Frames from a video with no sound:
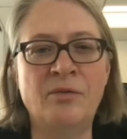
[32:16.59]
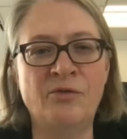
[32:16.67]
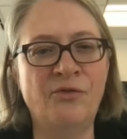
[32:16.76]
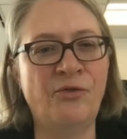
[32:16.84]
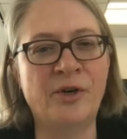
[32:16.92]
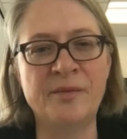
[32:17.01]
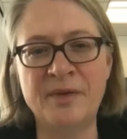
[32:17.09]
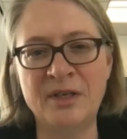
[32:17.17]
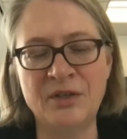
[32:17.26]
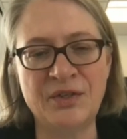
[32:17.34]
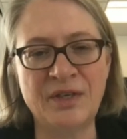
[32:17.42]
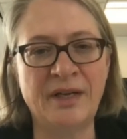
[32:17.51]
Foreign
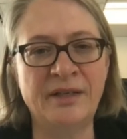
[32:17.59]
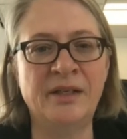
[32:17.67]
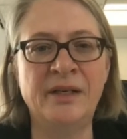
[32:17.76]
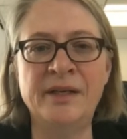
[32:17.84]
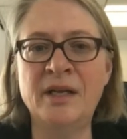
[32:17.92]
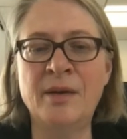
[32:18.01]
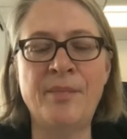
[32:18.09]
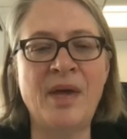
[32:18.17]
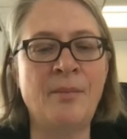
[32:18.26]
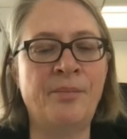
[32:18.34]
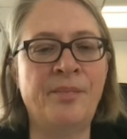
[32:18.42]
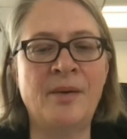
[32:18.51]
Minister Annalena
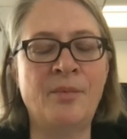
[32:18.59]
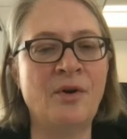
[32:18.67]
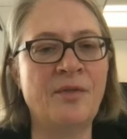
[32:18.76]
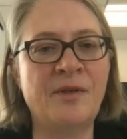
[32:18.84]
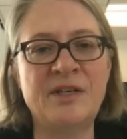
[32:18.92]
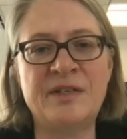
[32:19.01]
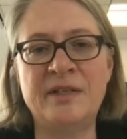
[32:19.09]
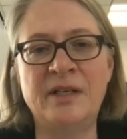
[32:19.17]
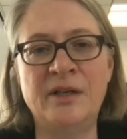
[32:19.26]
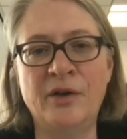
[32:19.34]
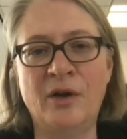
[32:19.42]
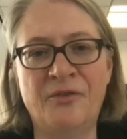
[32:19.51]
Baerbock, they're still
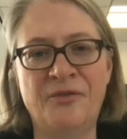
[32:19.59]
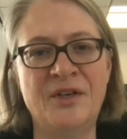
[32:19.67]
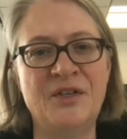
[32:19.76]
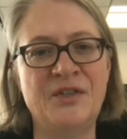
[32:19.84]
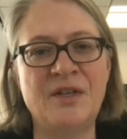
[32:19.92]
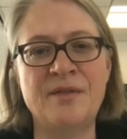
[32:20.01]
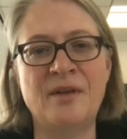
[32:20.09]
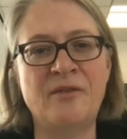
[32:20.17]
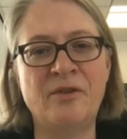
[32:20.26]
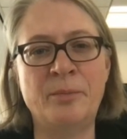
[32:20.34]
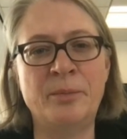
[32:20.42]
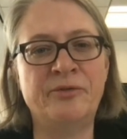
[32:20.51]
in office and they
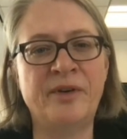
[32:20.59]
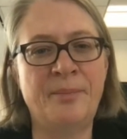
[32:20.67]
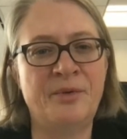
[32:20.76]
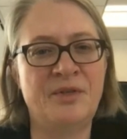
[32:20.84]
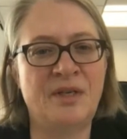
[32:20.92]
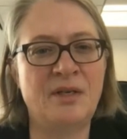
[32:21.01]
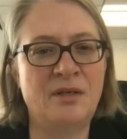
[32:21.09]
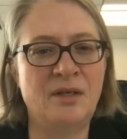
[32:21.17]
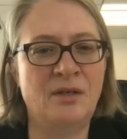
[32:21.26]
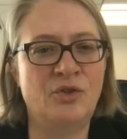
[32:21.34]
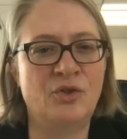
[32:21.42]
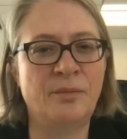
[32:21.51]
will be
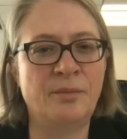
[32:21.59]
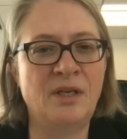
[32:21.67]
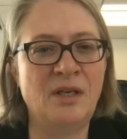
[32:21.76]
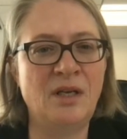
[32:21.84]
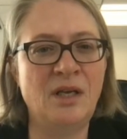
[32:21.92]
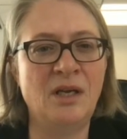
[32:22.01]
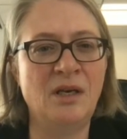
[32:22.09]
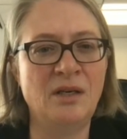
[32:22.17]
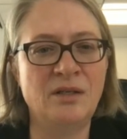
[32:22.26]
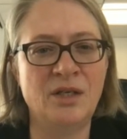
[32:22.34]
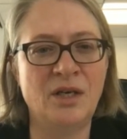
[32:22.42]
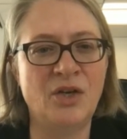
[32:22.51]
representing Germany in
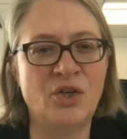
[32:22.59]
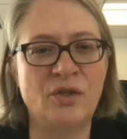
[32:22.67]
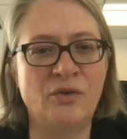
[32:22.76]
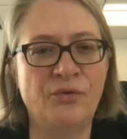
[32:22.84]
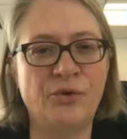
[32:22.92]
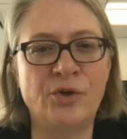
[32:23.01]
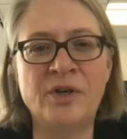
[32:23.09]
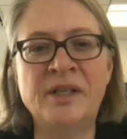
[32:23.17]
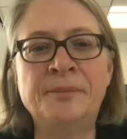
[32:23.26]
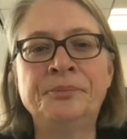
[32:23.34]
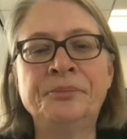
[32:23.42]
international fora.